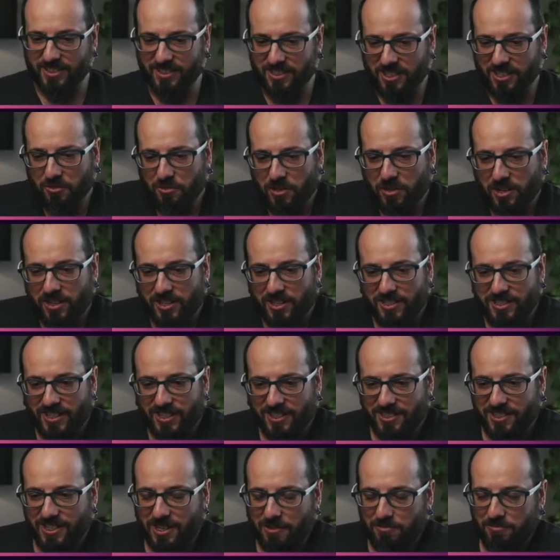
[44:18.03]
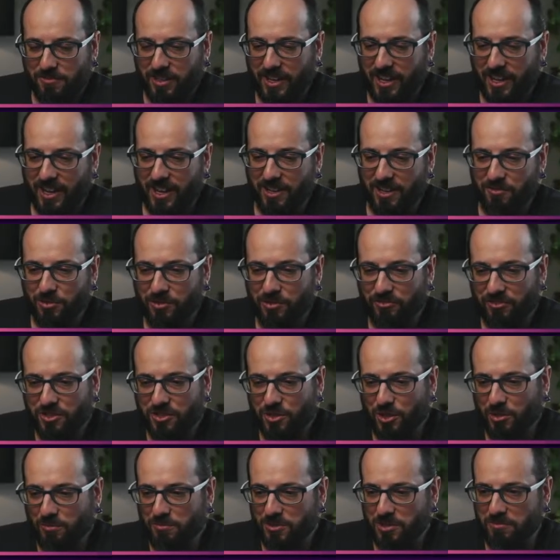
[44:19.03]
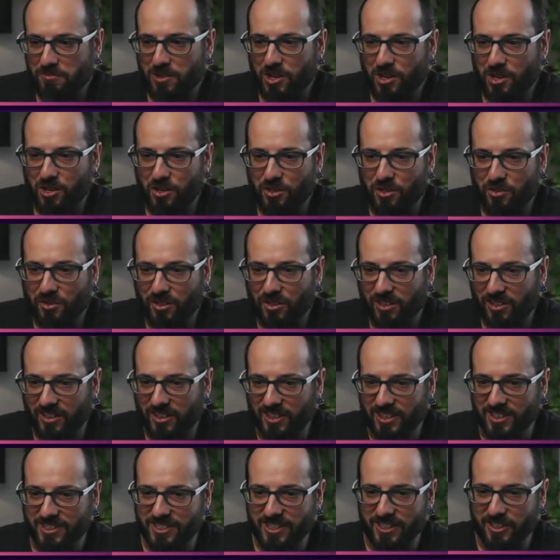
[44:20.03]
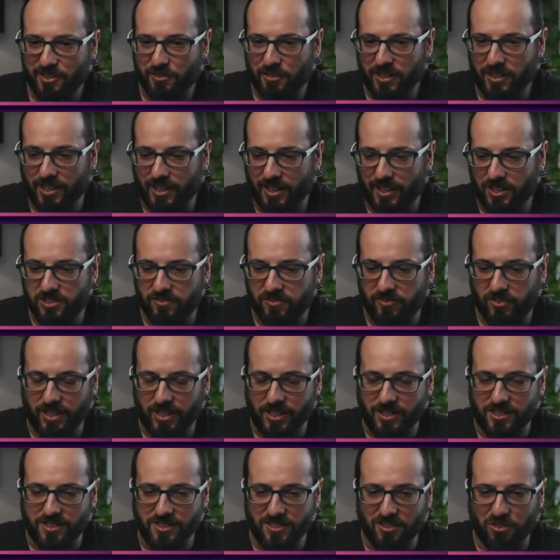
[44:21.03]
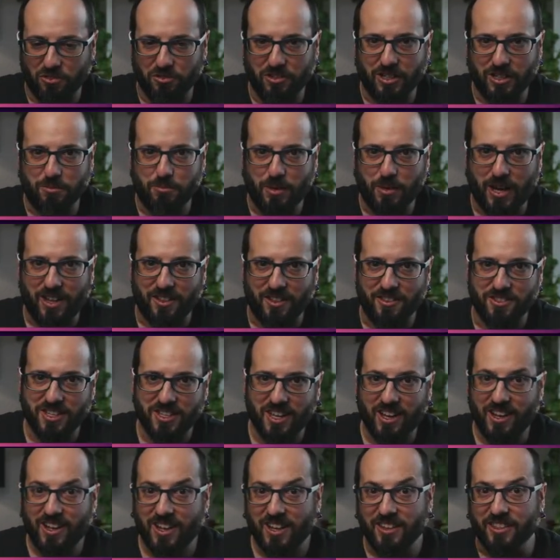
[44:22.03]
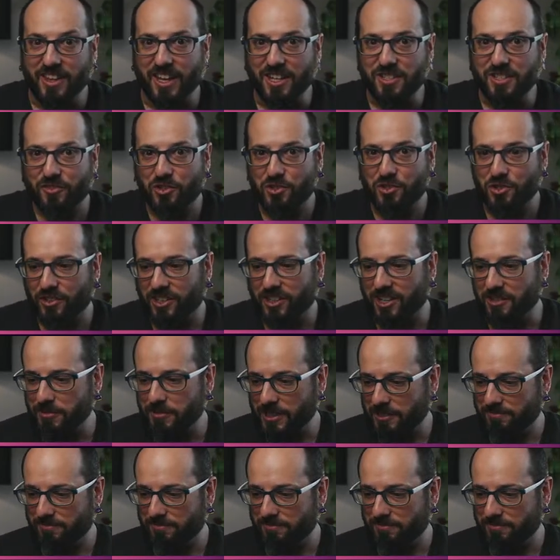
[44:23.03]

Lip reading: where this ends up, and we'll resume tomorrow, continuing each of these 3 paths. Thanks for joining me.